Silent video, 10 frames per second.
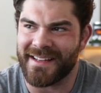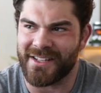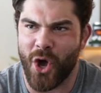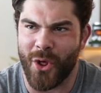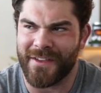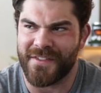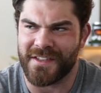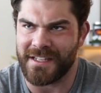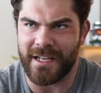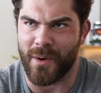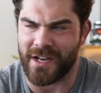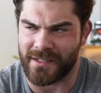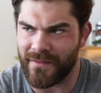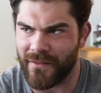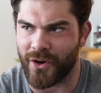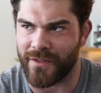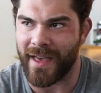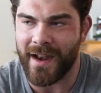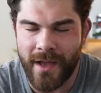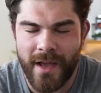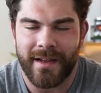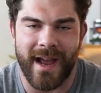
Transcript: is he calling it the Zeke press? I've never heard of that.